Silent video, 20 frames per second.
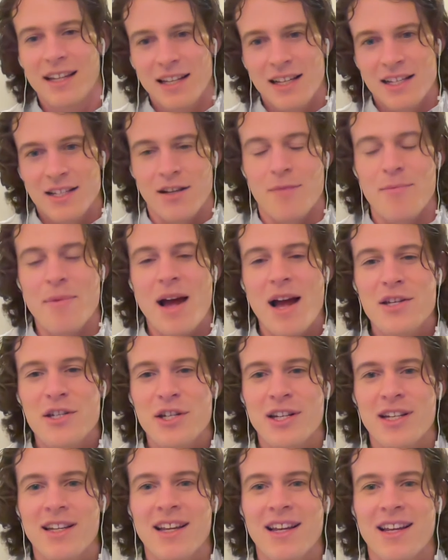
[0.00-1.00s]
So
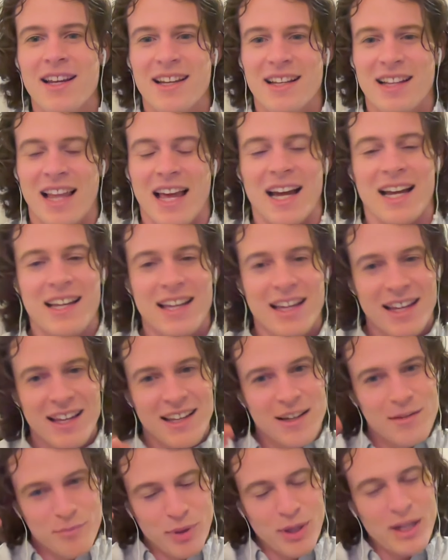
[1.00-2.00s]
imagine like
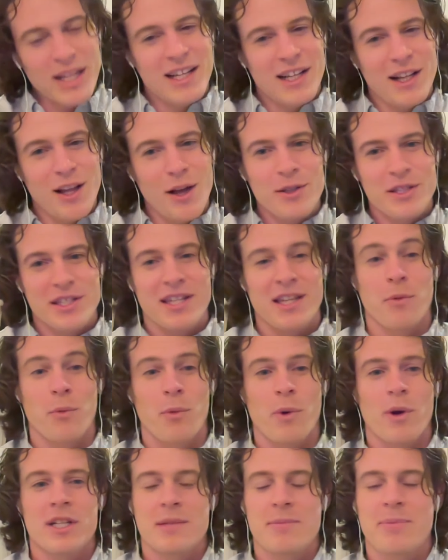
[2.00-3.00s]
pretty close to the
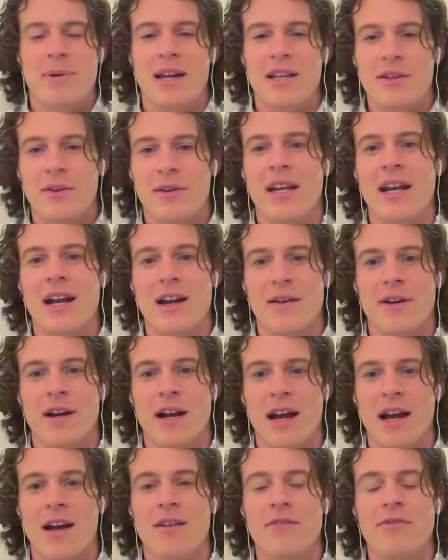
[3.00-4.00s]
worst pain you could ever
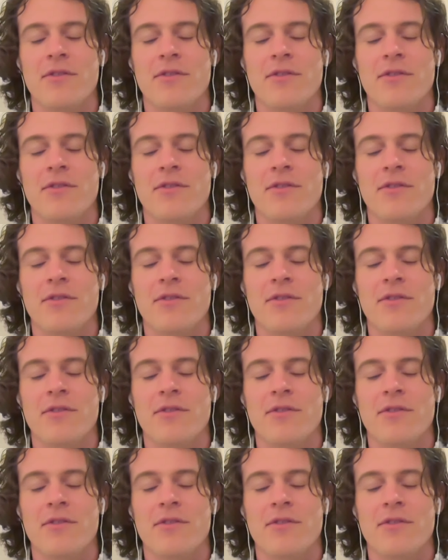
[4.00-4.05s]
have